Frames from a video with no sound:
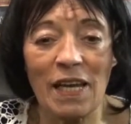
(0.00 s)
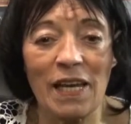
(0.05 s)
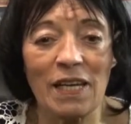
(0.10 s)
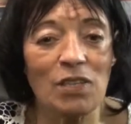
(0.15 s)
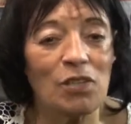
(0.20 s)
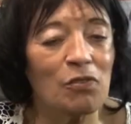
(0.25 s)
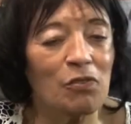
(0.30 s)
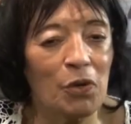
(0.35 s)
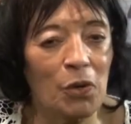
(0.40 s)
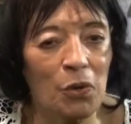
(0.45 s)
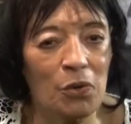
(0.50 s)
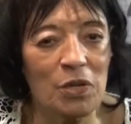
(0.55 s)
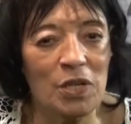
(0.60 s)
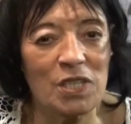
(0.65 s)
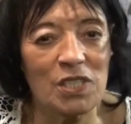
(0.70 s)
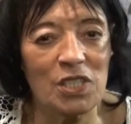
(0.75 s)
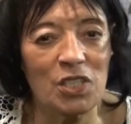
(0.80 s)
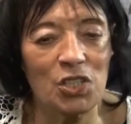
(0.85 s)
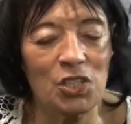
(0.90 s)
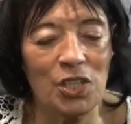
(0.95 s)
You've heard his
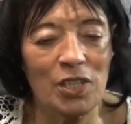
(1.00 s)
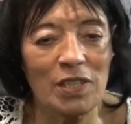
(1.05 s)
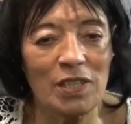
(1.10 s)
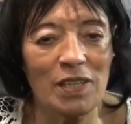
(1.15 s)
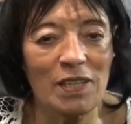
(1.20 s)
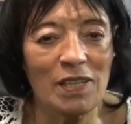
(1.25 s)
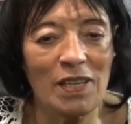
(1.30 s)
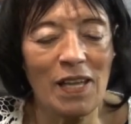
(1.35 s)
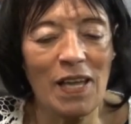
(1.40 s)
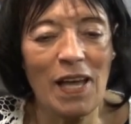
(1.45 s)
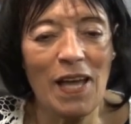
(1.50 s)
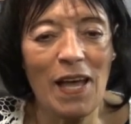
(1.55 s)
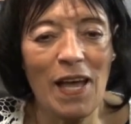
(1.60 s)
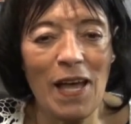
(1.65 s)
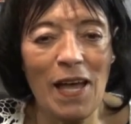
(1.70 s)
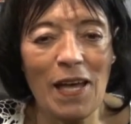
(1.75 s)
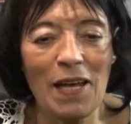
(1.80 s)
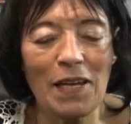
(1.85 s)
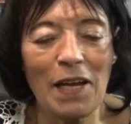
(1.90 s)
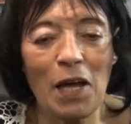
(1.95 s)
agenda,
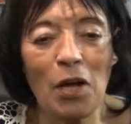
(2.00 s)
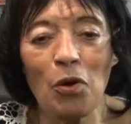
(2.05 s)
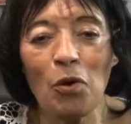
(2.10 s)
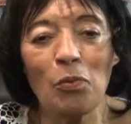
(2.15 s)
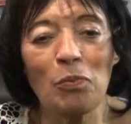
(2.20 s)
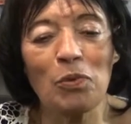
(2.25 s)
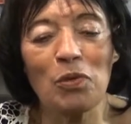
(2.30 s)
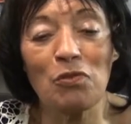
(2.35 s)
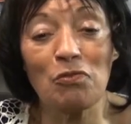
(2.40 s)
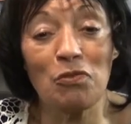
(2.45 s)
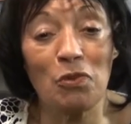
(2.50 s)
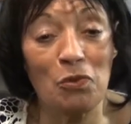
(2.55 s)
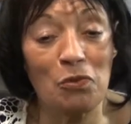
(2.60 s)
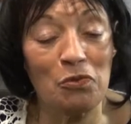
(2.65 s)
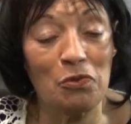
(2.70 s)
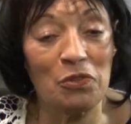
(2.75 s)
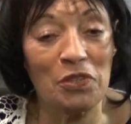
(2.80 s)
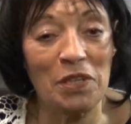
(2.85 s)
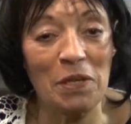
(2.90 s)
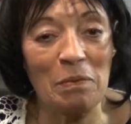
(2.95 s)
and I hope you vote
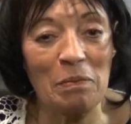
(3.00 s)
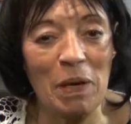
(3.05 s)
for him.